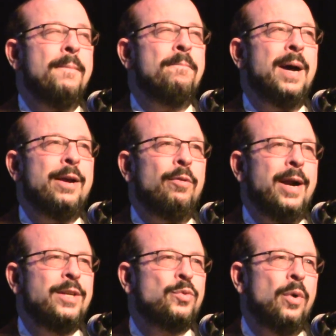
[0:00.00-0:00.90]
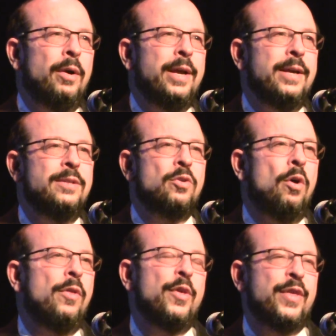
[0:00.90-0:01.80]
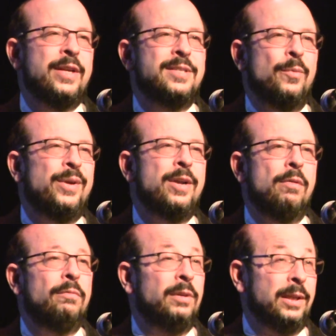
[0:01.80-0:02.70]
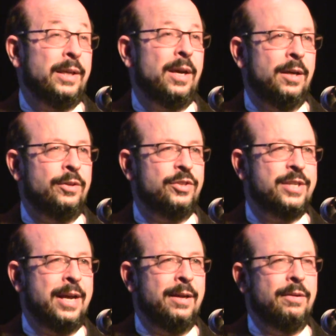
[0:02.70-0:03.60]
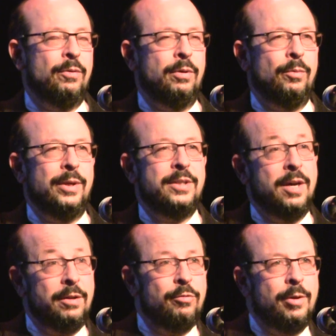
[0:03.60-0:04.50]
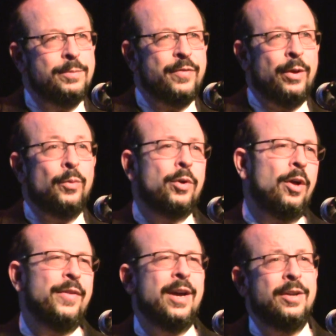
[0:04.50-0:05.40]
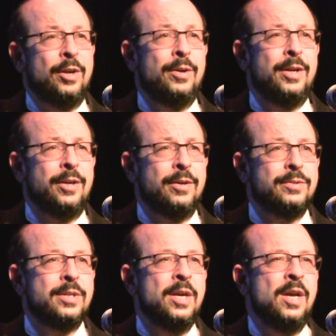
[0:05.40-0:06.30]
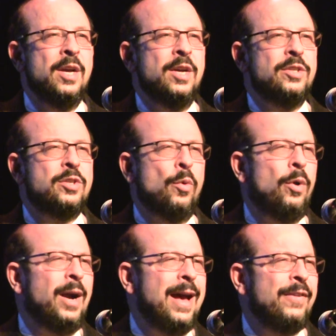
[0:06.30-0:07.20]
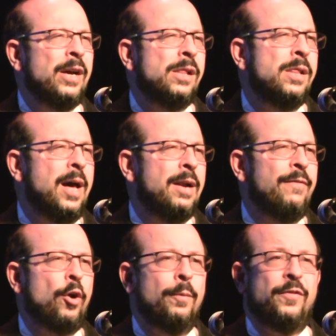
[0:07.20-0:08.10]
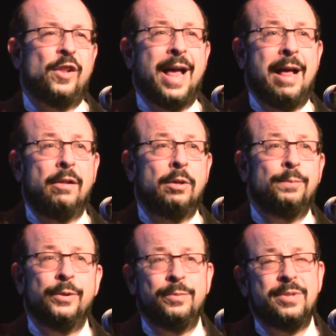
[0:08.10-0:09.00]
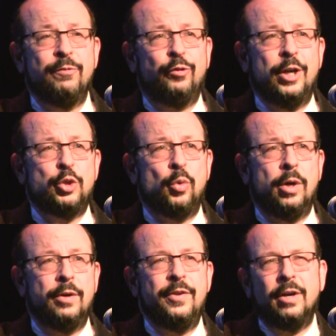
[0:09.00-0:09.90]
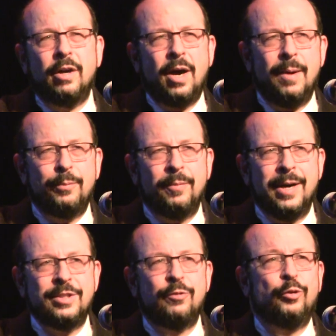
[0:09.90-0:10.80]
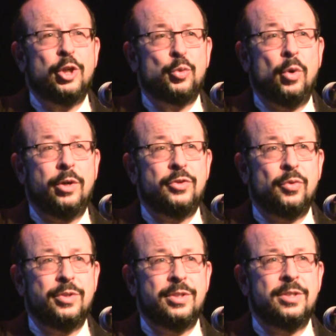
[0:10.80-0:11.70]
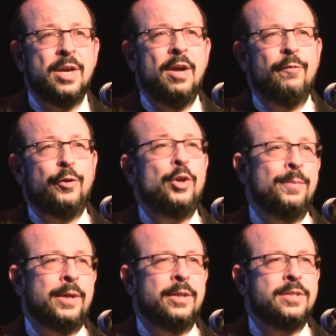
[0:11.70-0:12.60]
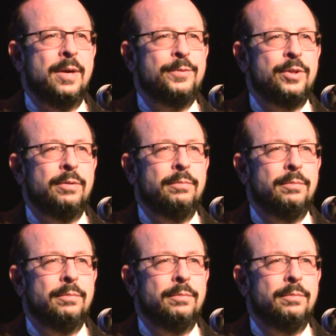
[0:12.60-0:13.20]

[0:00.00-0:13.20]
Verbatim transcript: My greatest worry is all the things that we don't really understand, or what Donald Rumsfeld would call the unknown unknowns. So we're having a lot of harmful algal blooms in fresh water that are compromising freshwater sources for human consumption.